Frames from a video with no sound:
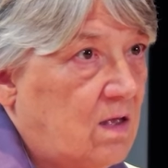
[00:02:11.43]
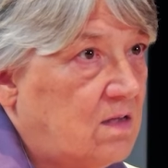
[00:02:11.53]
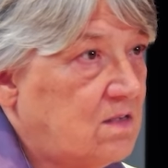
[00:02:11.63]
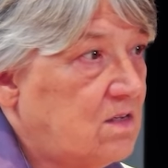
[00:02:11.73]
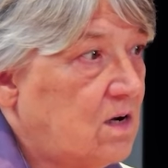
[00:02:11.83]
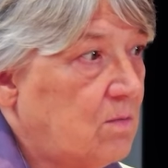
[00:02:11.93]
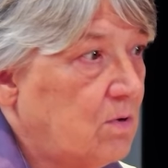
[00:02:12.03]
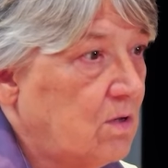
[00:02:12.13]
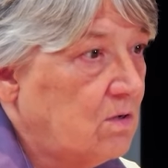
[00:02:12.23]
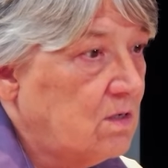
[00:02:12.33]
It's a terrible
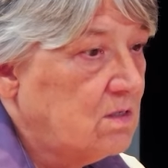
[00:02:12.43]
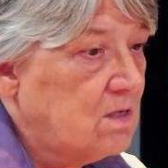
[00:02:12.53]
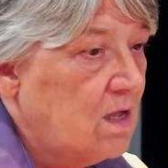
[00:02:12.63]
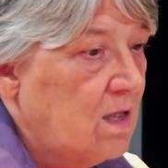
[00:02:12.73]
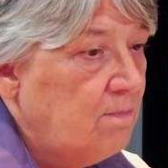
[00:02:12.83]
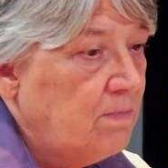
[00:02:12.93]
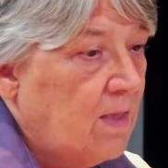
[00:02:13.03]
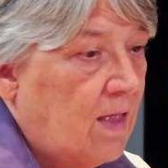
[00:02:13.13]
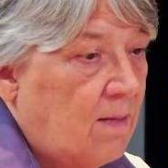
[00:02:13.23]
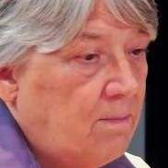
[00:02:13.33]
illness.
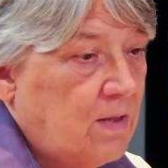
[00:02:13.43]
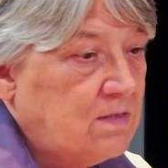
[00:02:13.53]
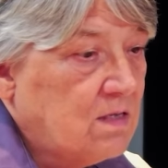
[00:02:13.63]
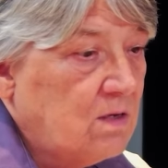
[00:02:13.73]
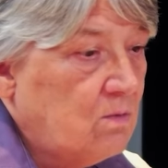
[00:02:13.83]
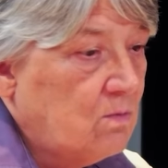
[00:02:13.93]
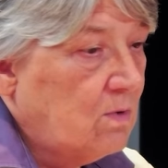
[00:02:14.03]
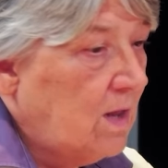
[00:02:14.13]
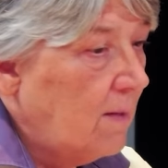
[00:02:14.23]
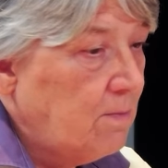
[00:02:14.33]
And basically
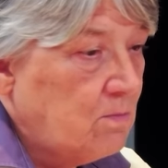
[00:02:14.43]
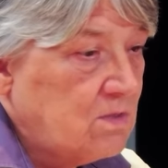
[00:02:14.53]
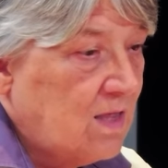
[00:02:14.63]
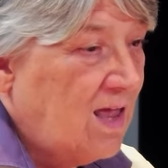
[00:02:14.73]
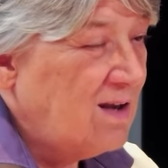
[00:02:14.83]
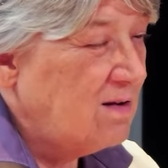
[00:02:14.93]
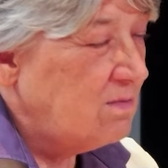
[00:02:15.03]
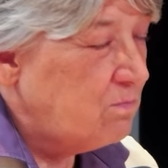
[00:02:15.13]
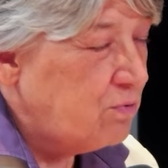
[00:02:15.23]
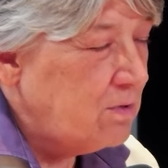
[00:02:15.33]
what happened was they had a
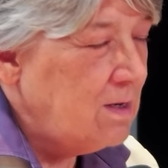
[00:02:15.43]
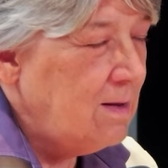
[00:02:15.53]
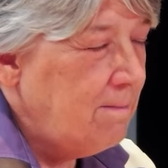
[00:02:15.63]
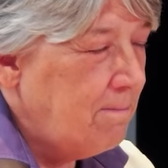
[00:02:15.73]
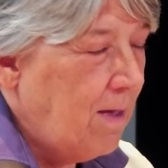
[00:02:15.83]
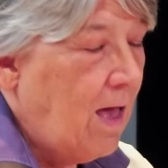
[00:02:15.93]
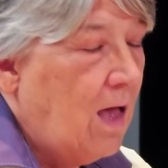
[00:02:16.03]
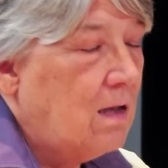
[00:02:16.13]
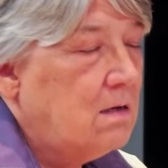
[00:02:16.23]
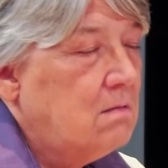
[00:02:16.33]
pretty
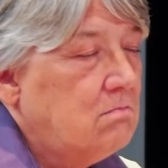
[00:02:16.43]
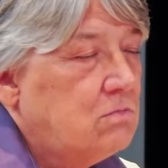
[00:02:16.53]
bad